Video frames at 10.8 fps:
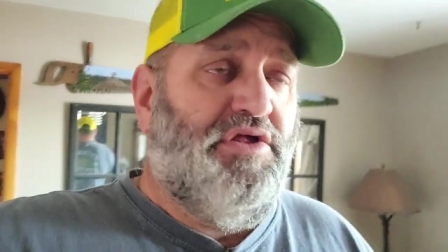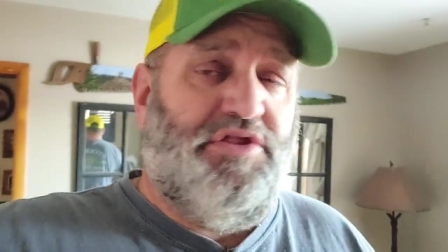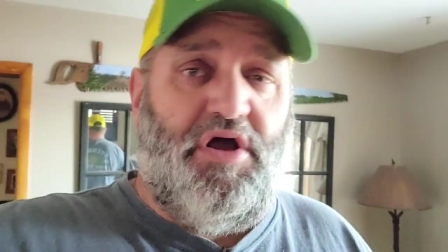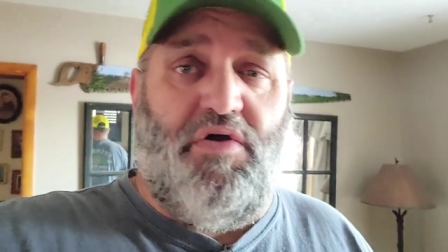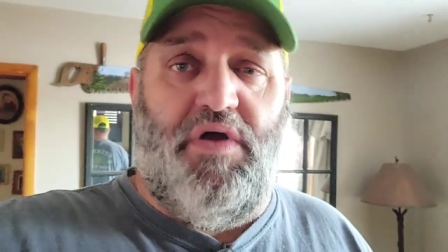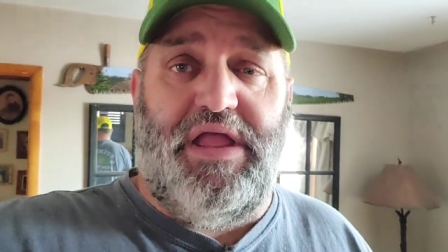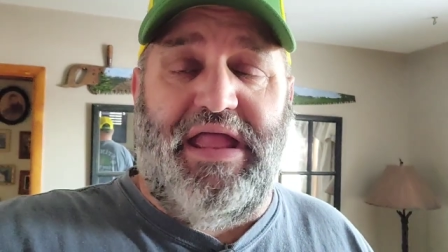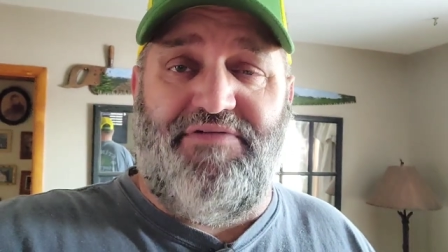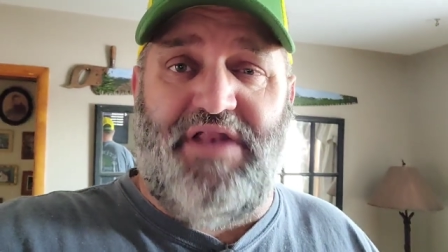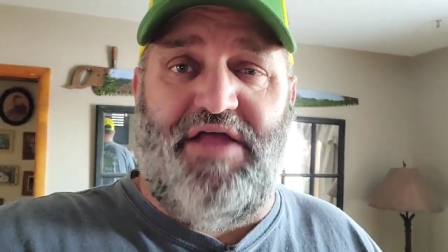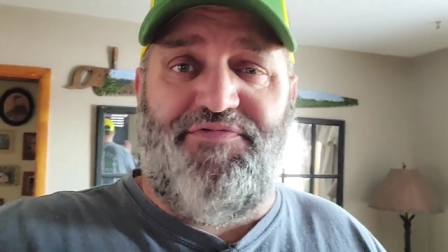So
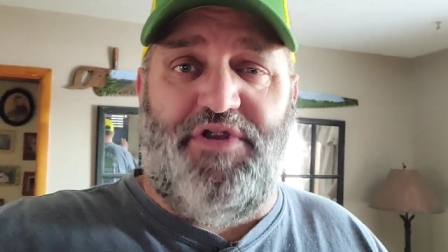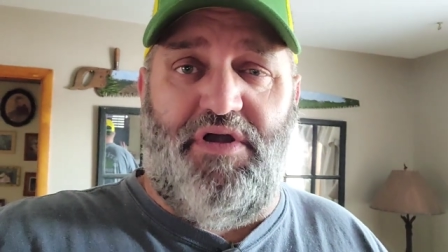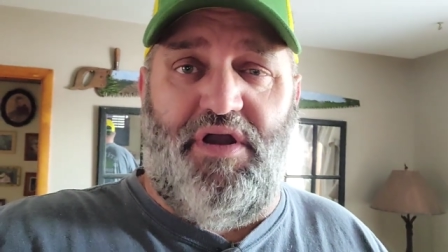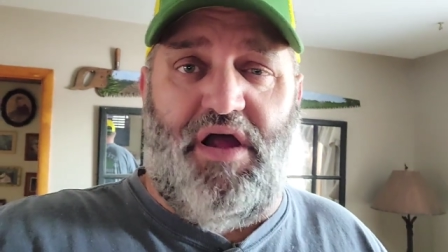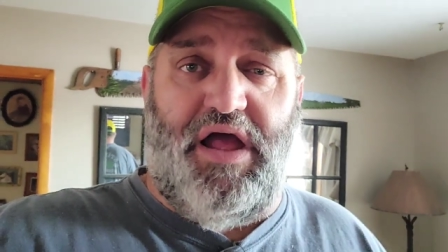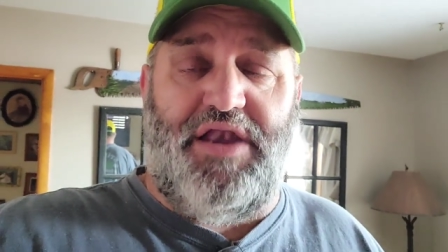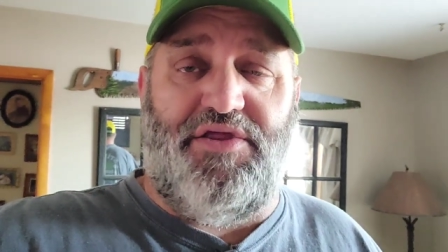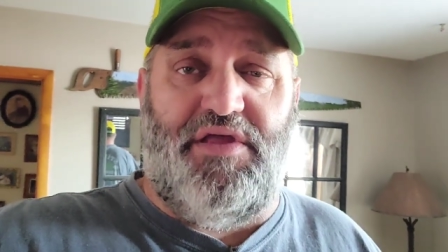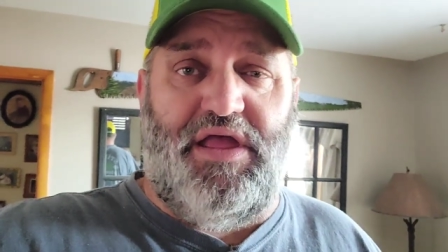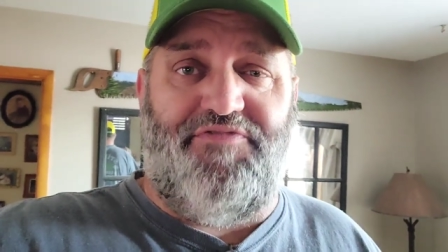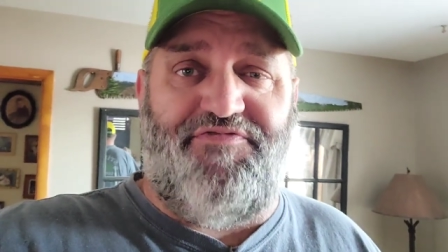even if you're not
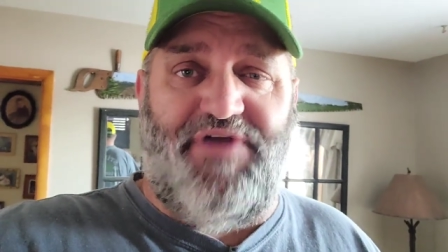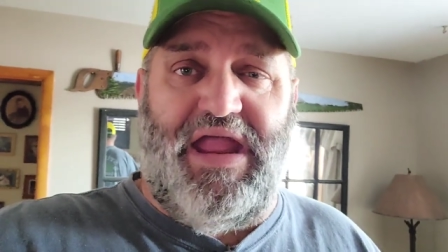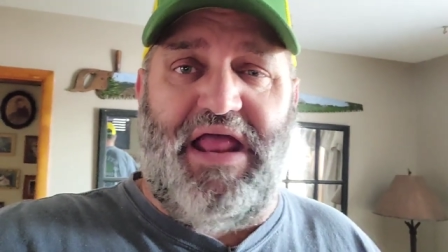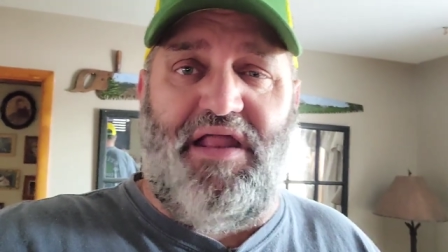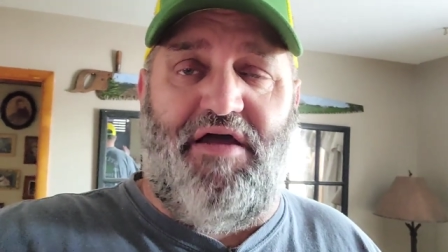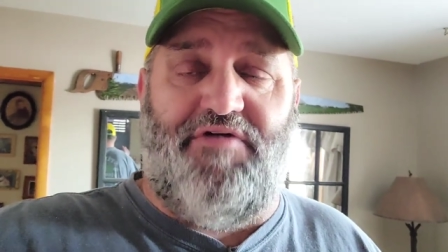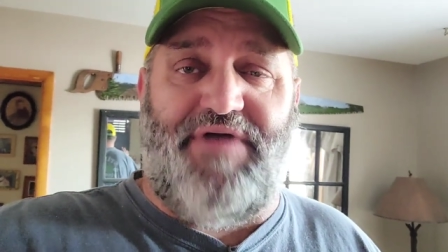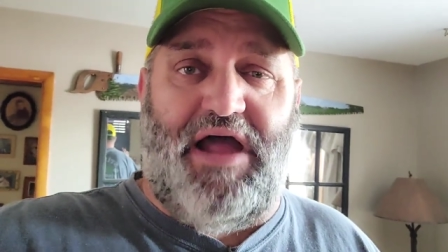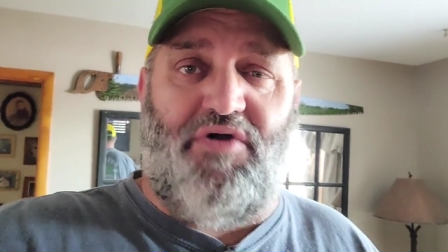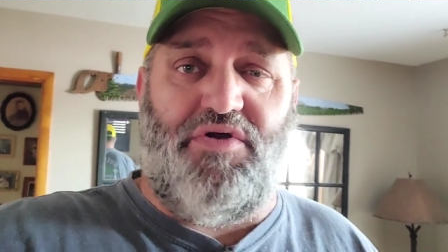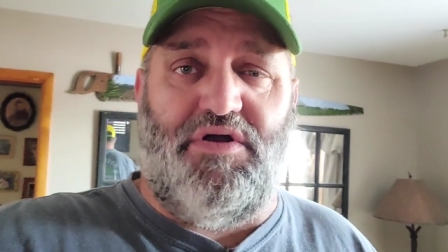a fan of
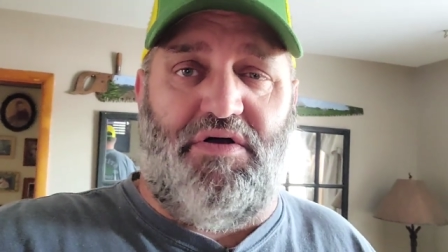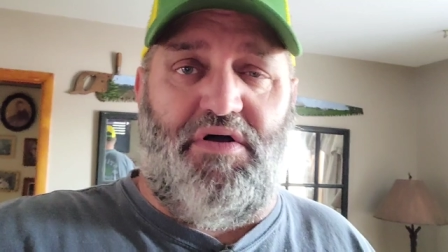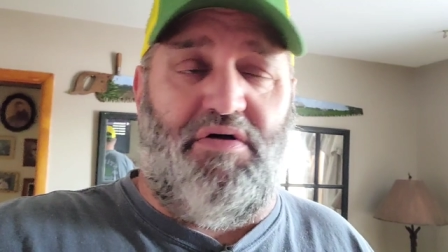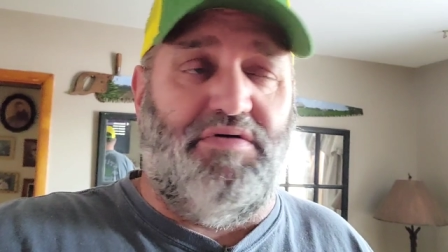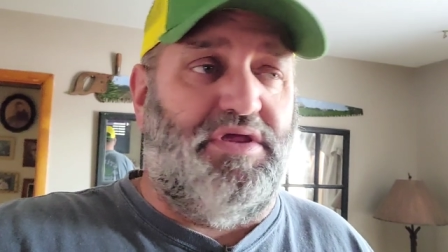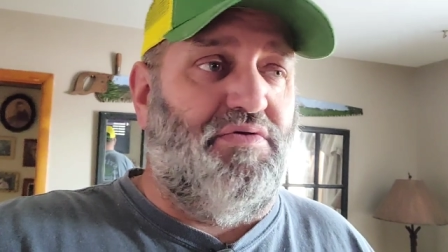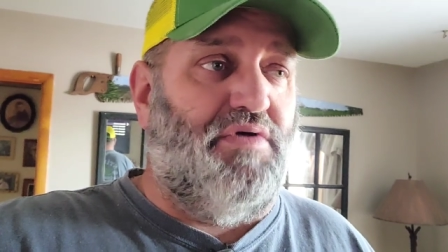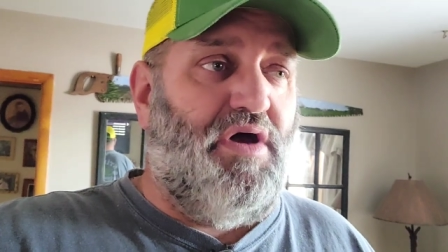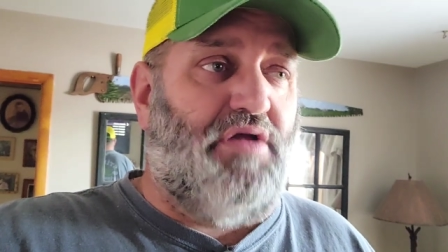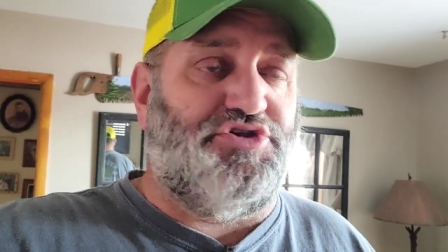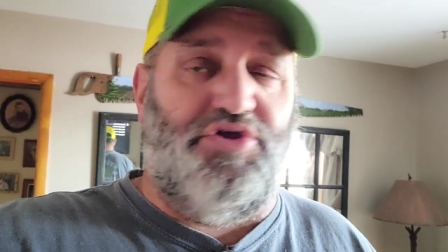alcohol, you
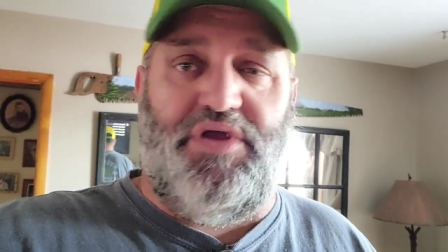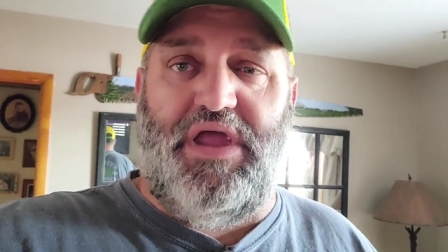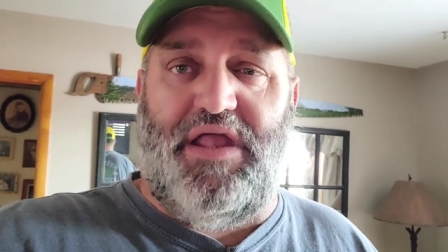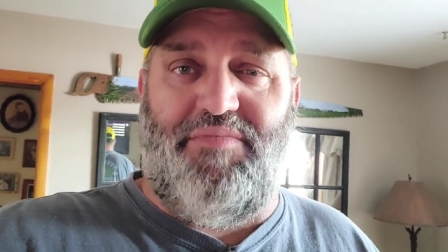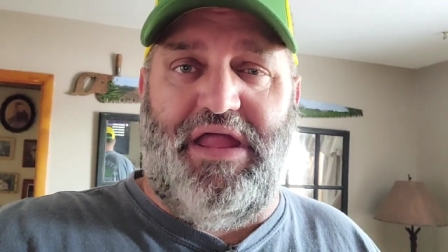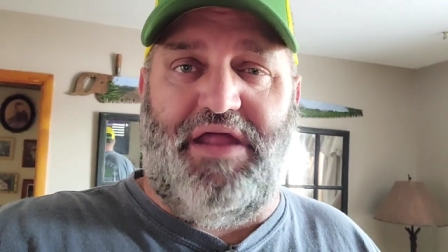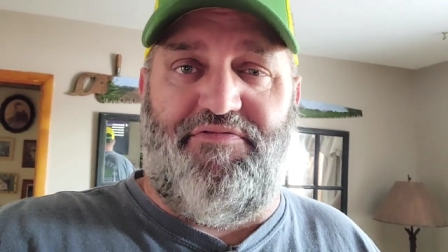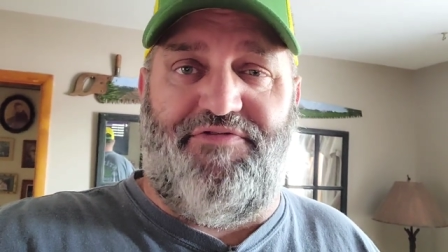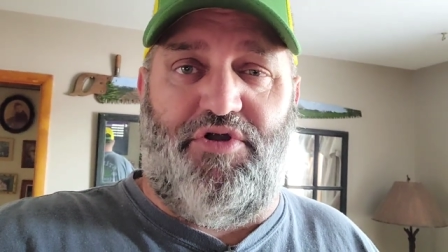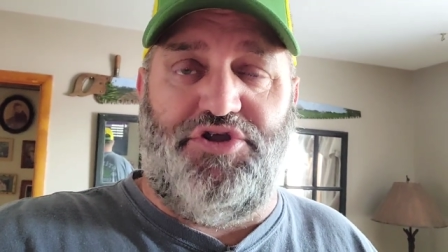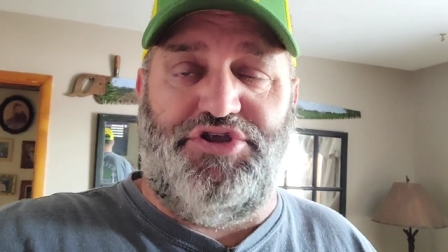I'll show you how to make a
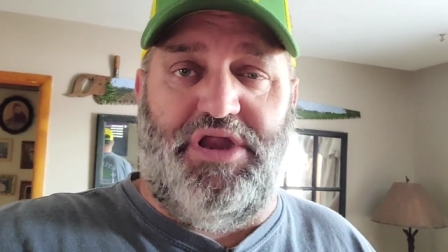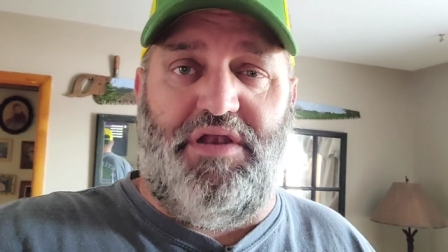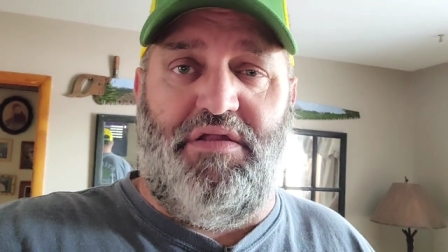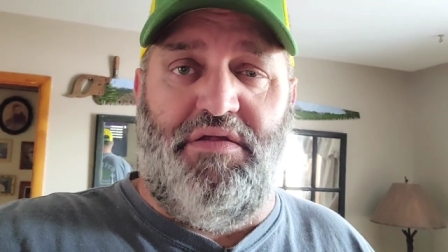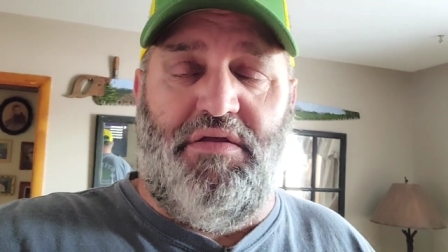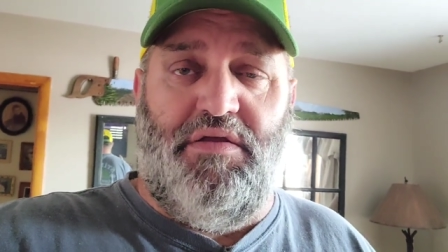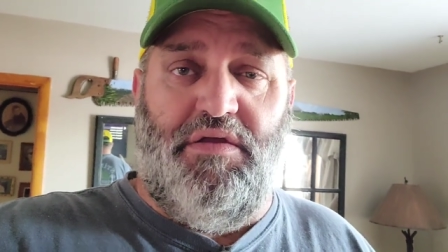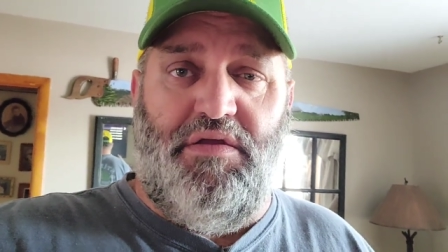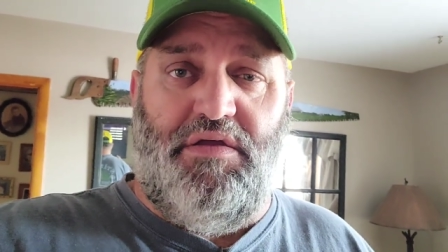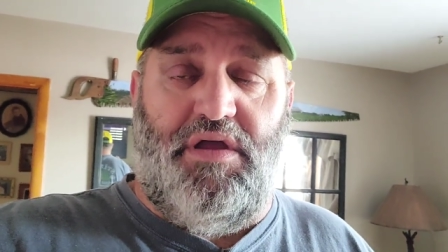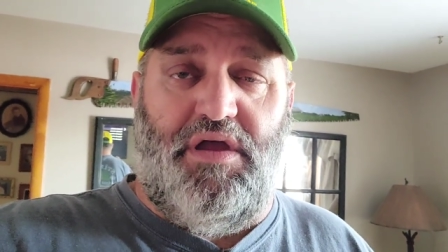virgin
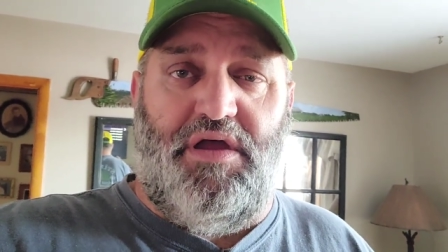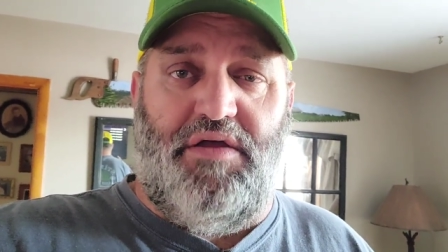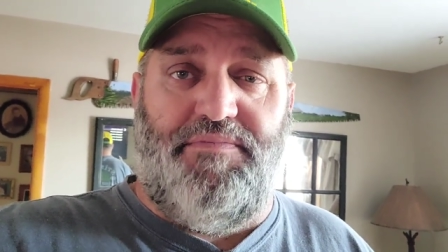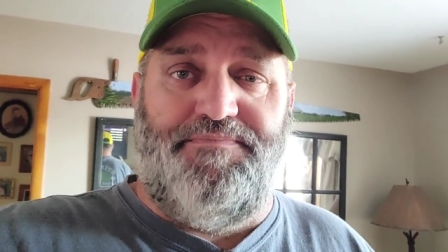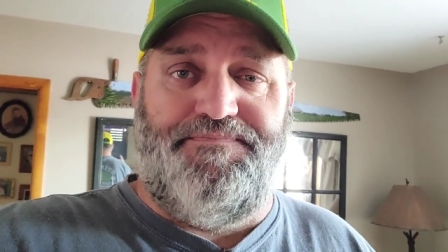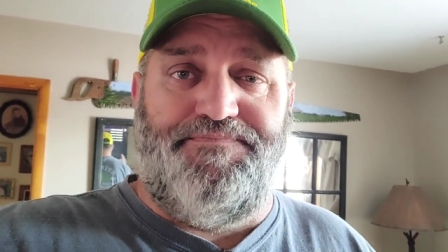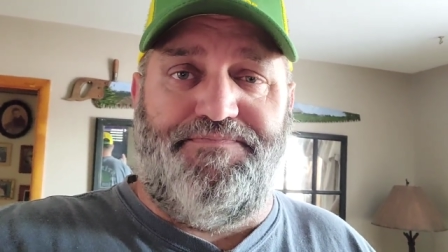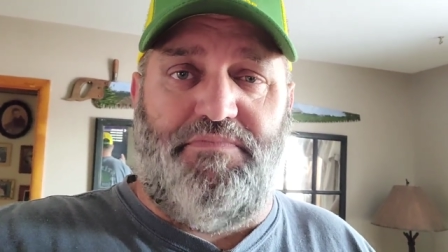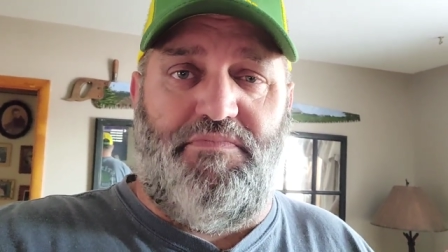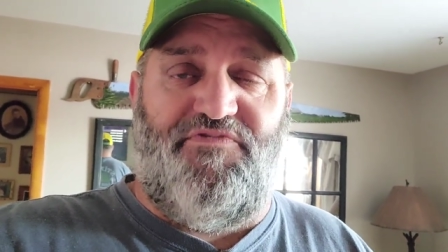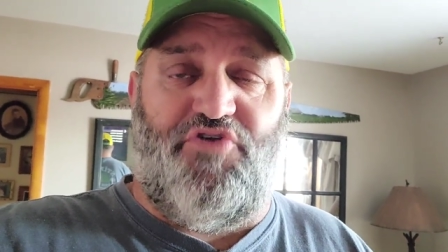uh,
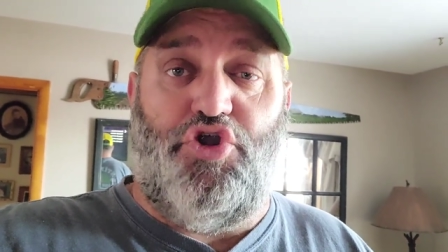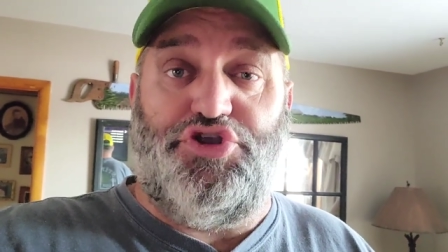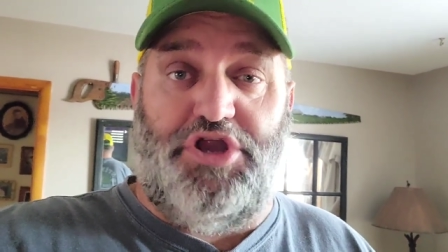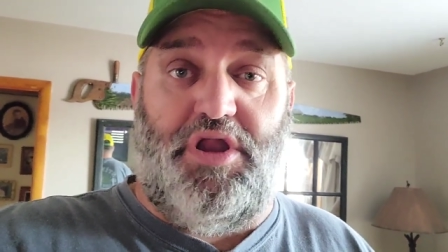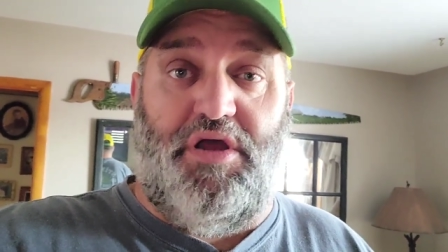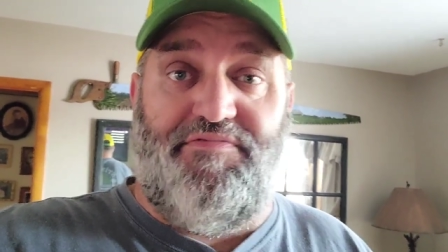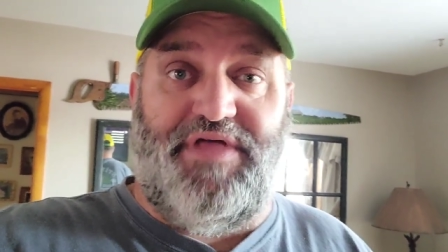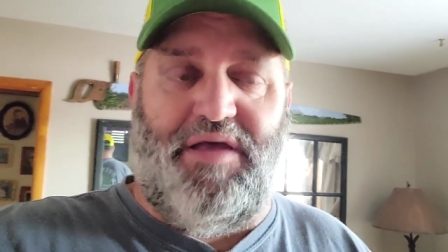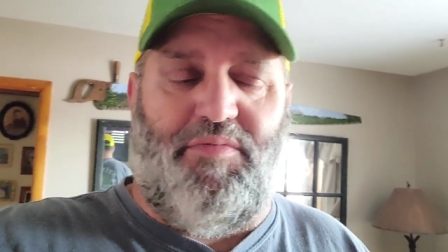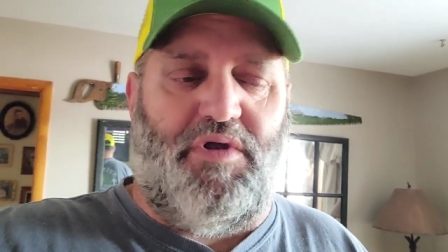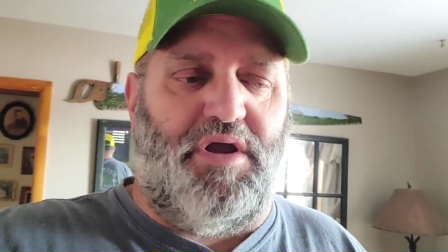version of
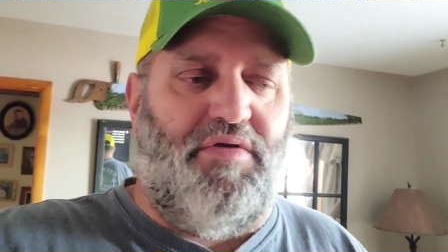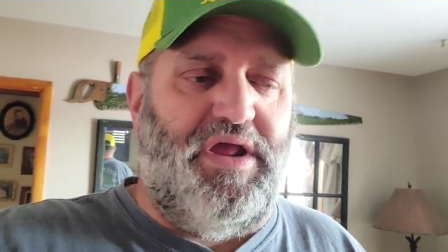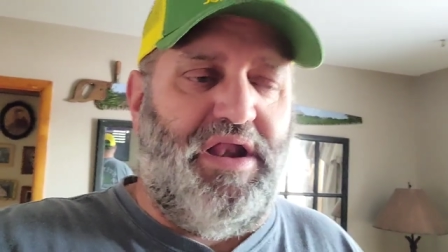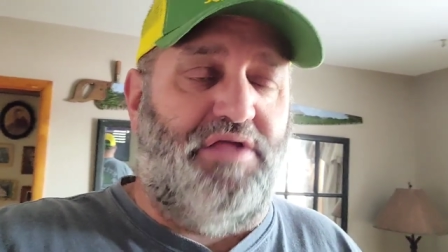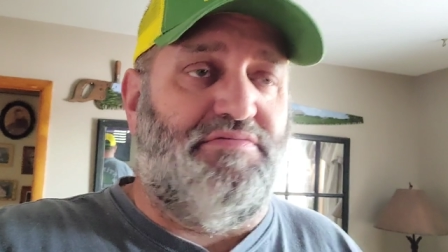that margarita.